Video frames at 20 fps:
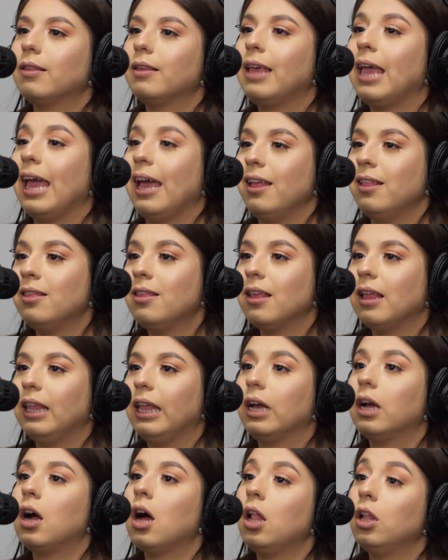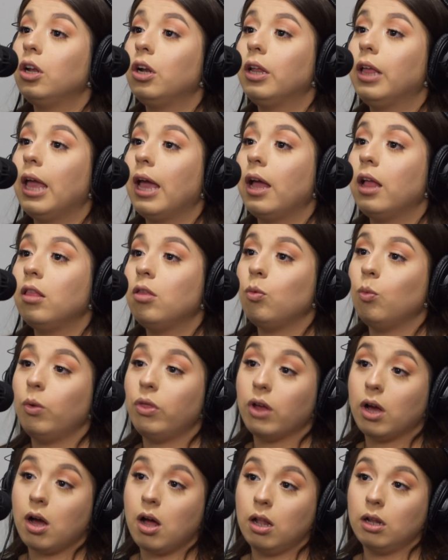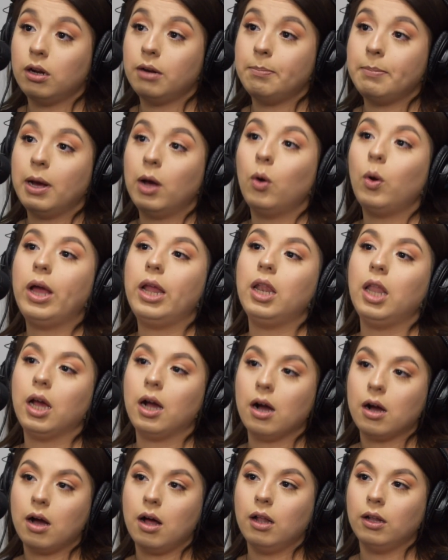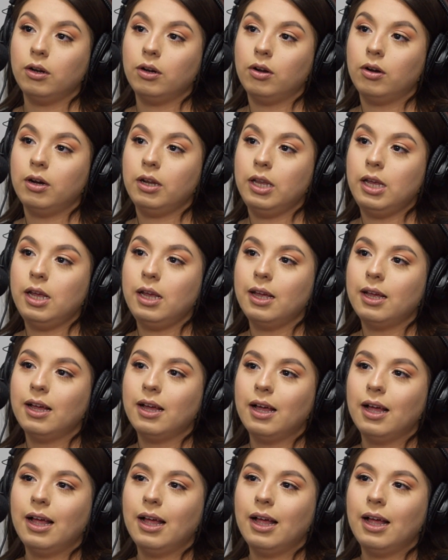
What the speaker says: Keds, like colored Keds with a colored belt and like a colored hoodie.